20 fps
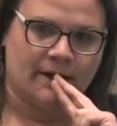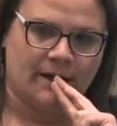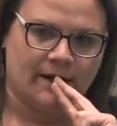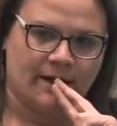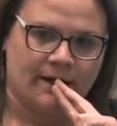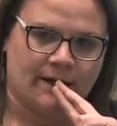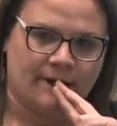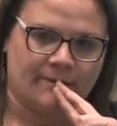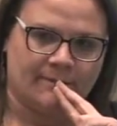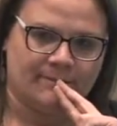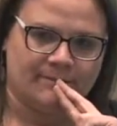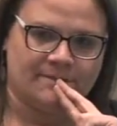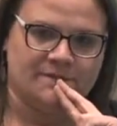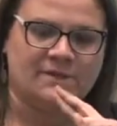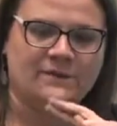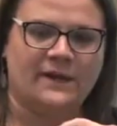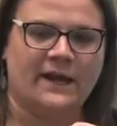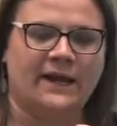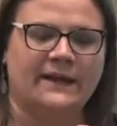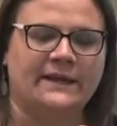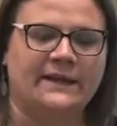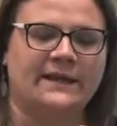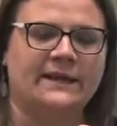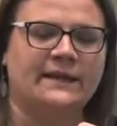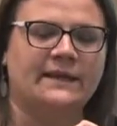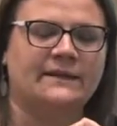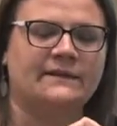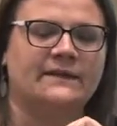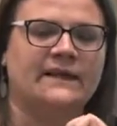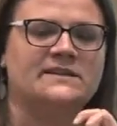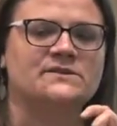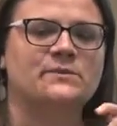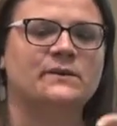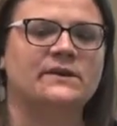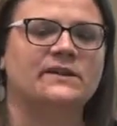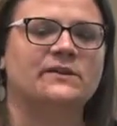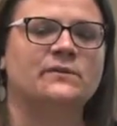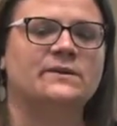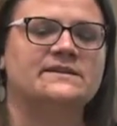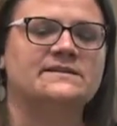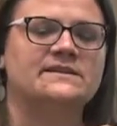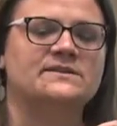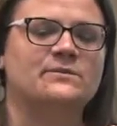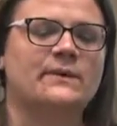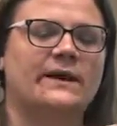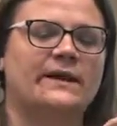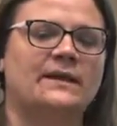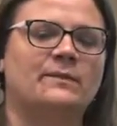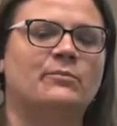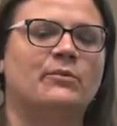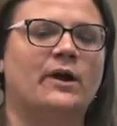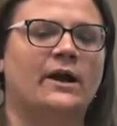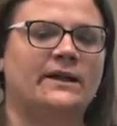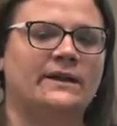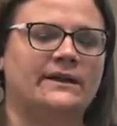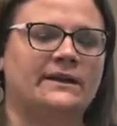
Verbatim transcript: um, so yeah, he that's one of the reasons why he brought